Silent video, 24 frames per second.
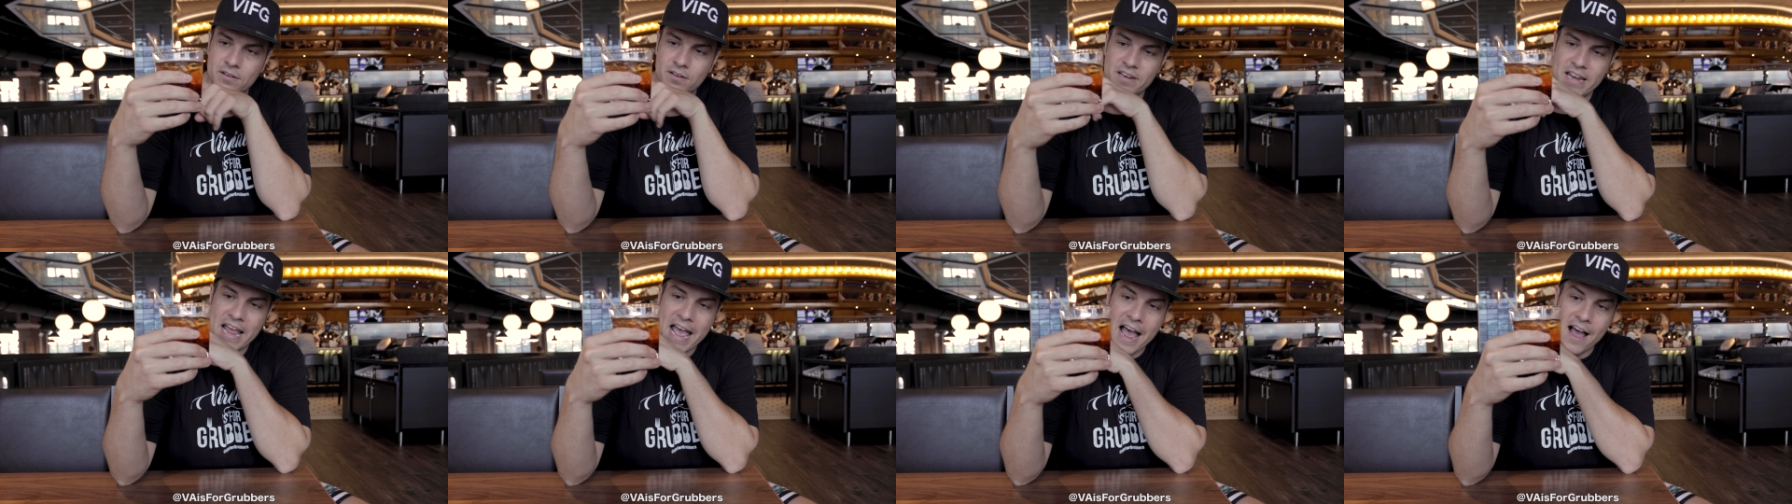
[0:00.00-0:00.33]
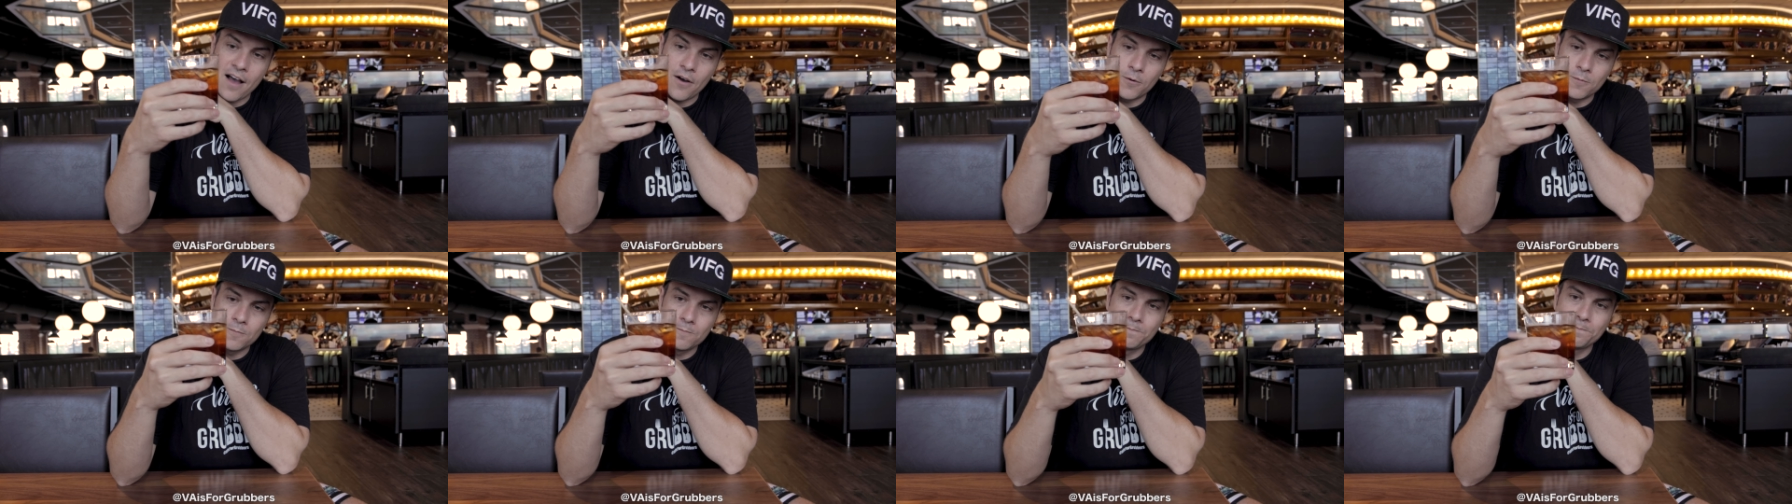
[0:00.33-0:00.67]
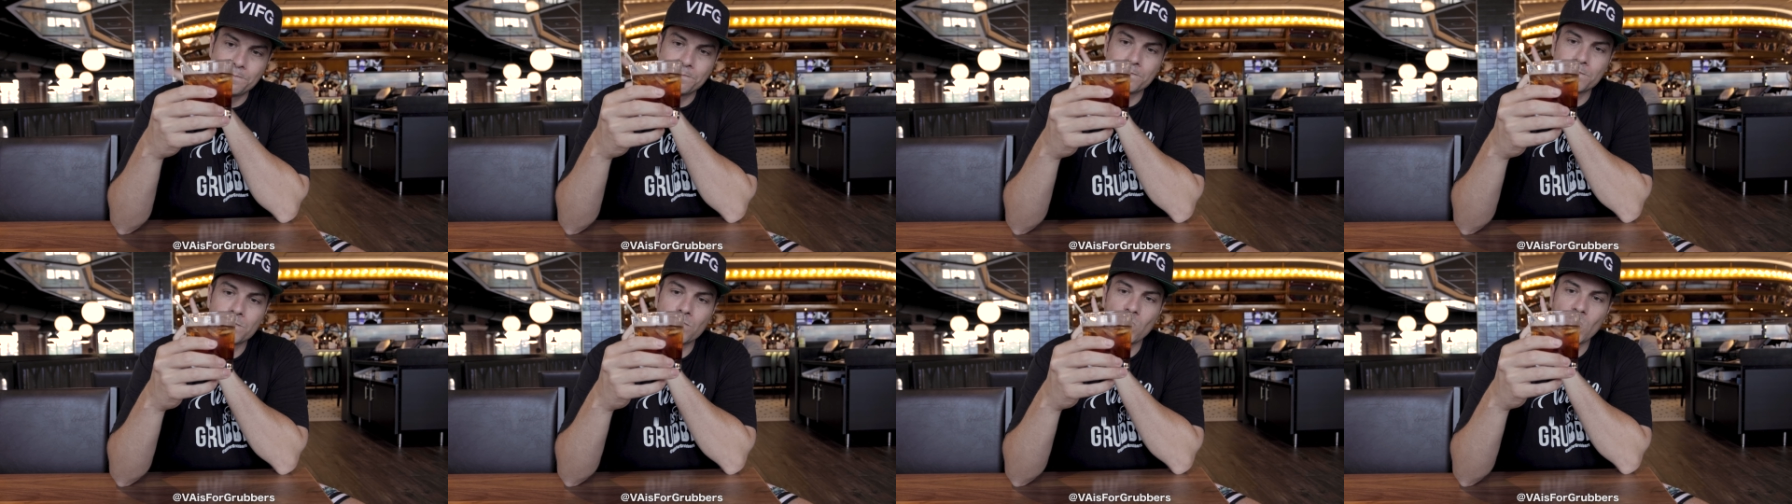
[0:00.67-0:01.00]
Now,
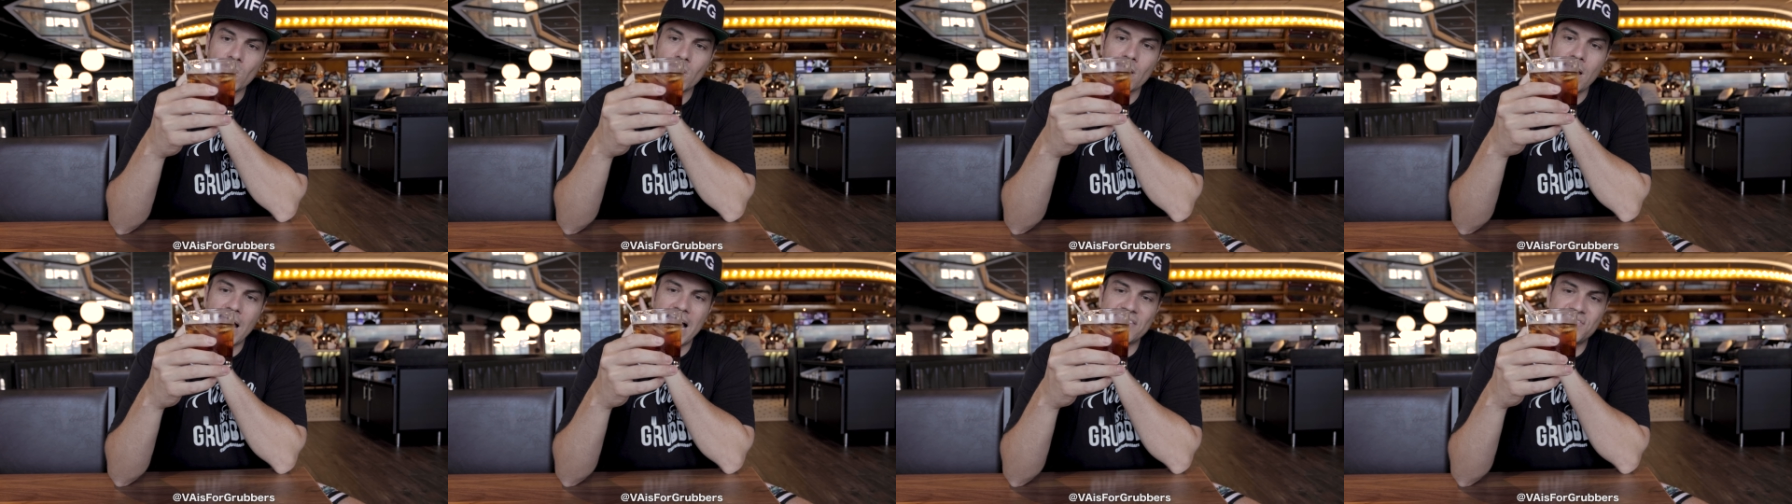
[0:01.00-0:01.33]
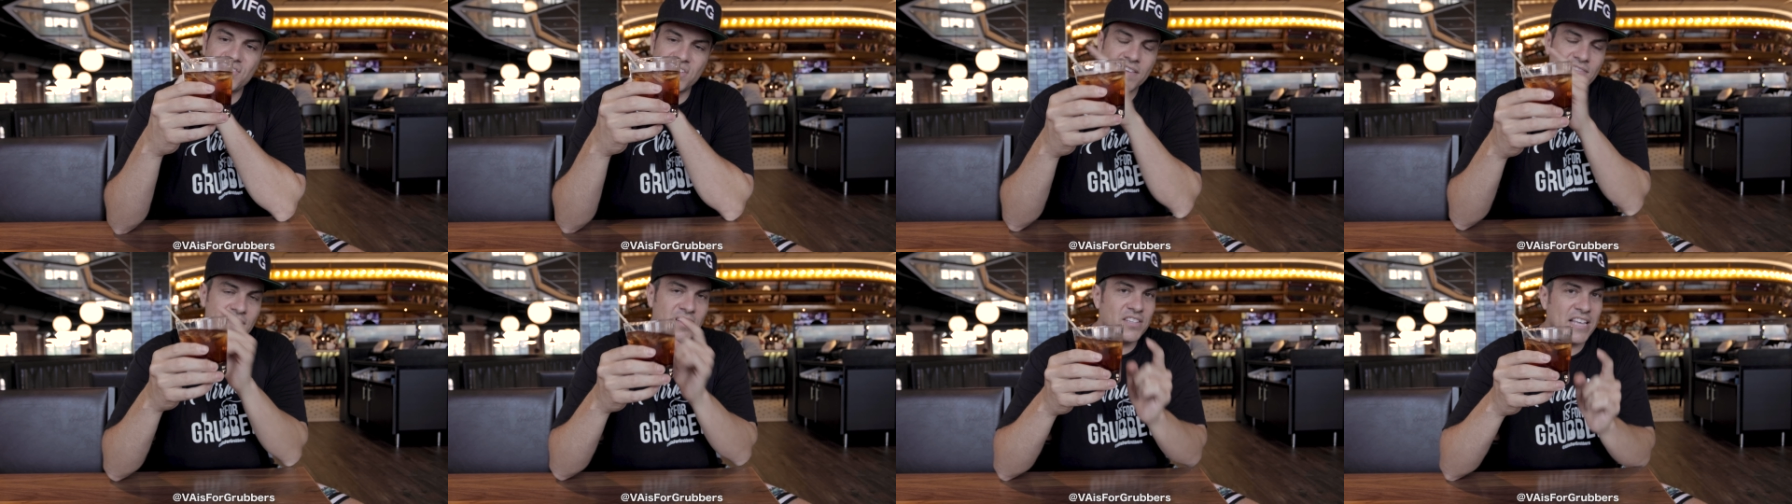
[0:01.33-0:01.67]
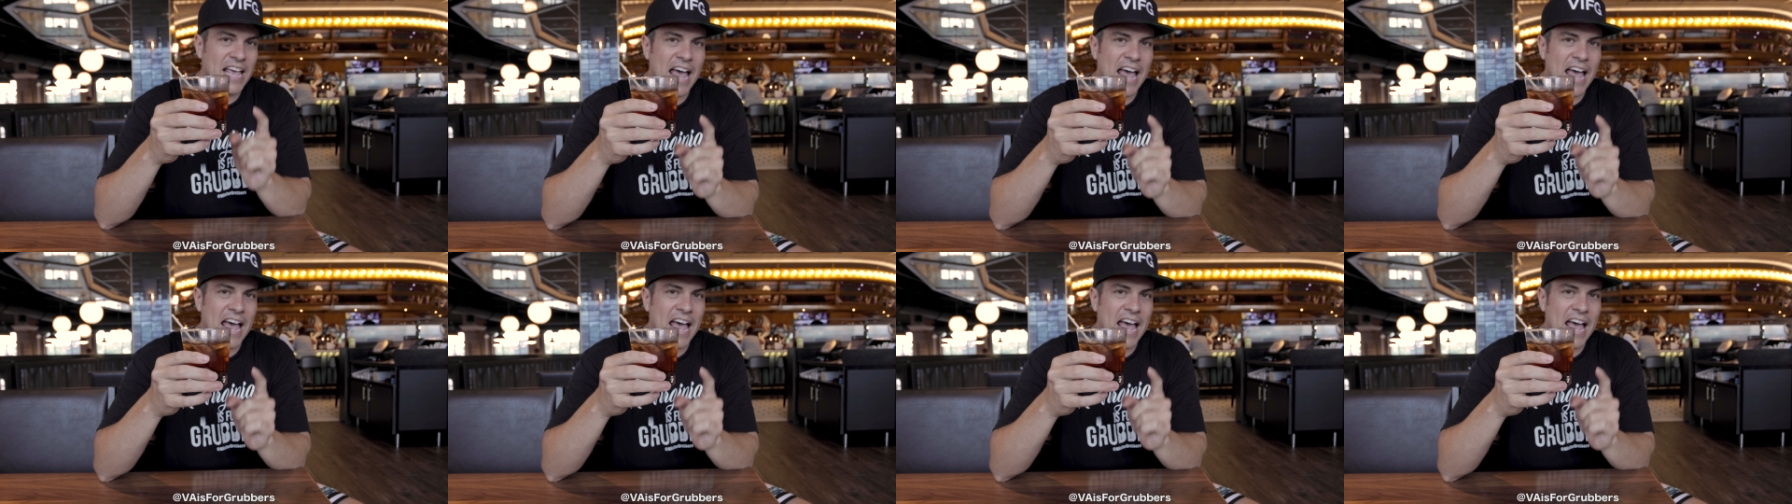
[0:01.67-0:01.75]
I've seen this